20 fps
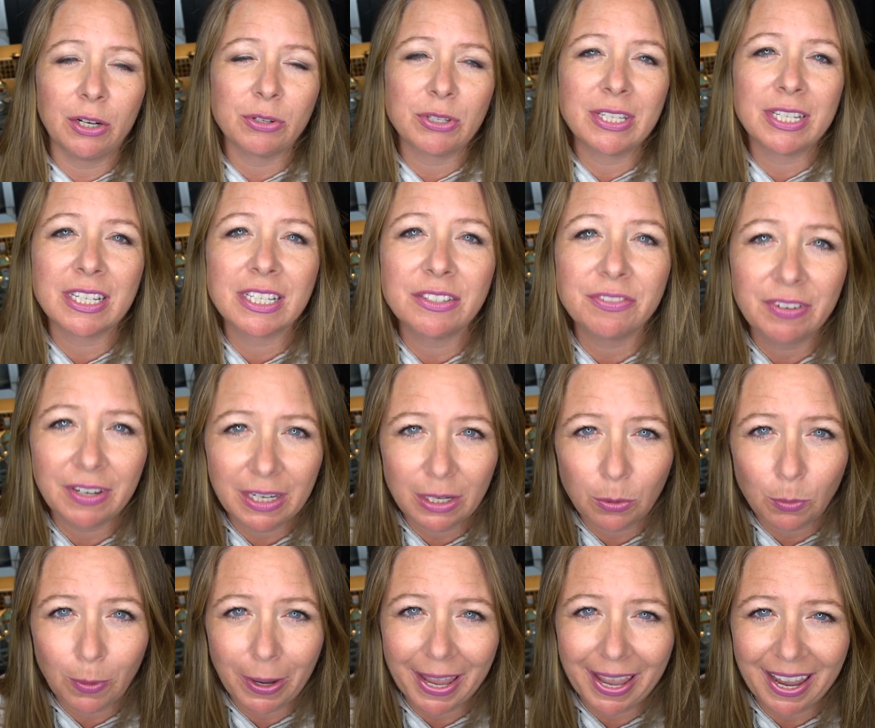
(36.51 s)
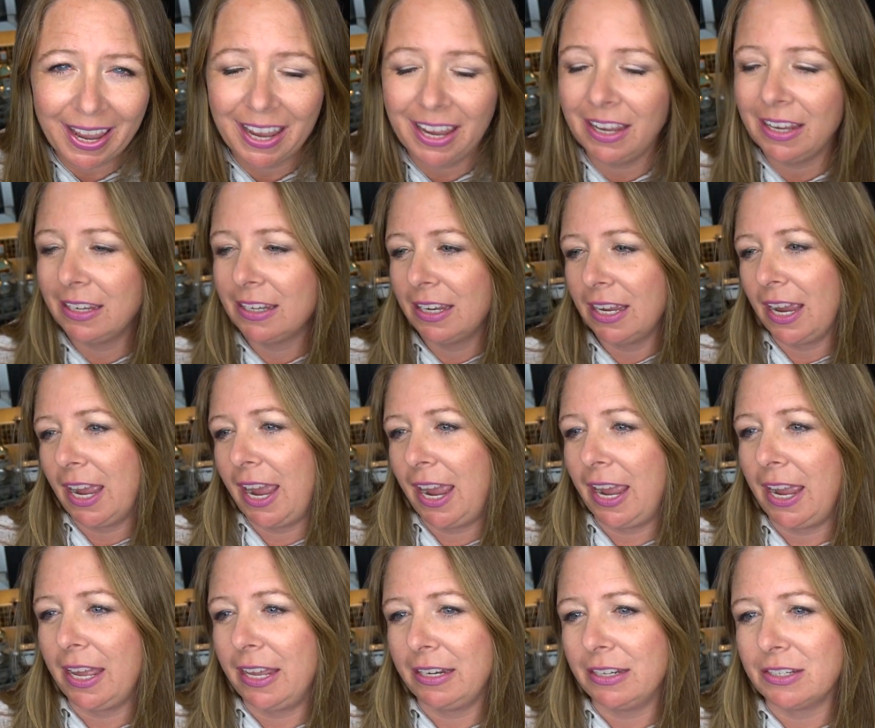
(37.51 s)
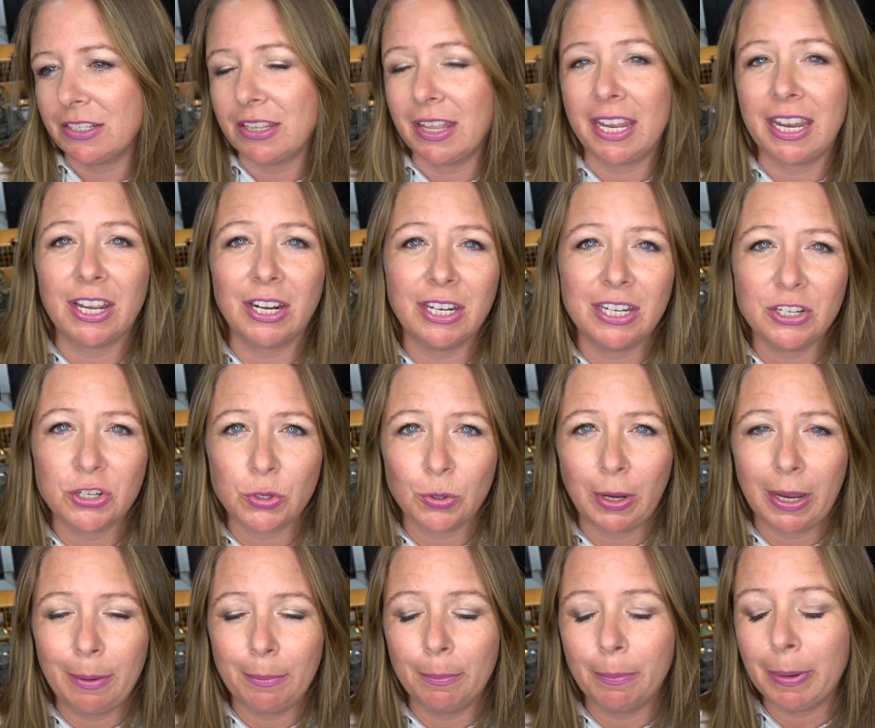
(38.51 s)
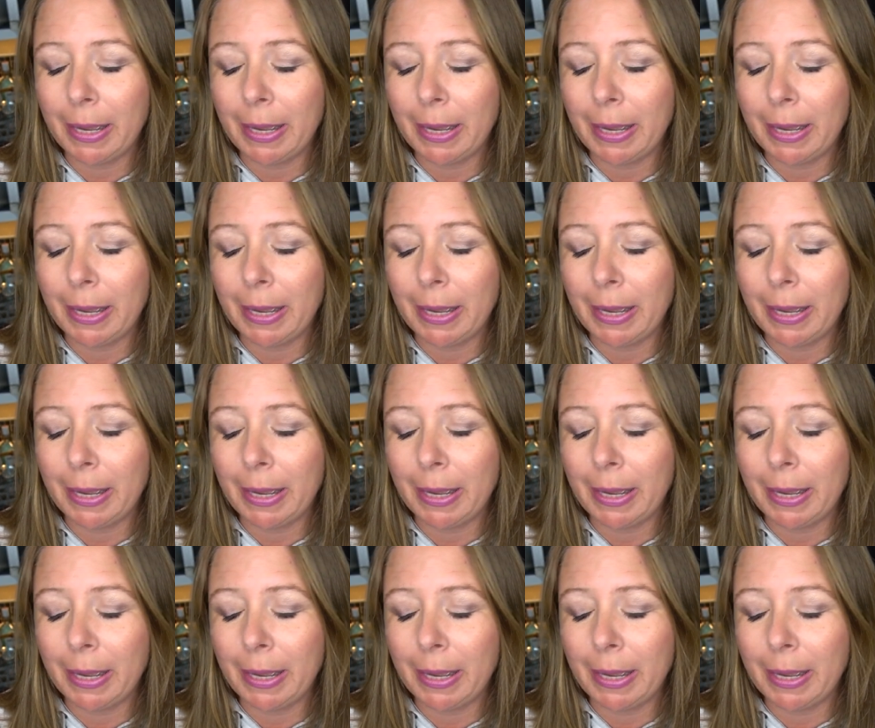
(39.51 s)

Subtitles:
6 feet away and they could enjoy them.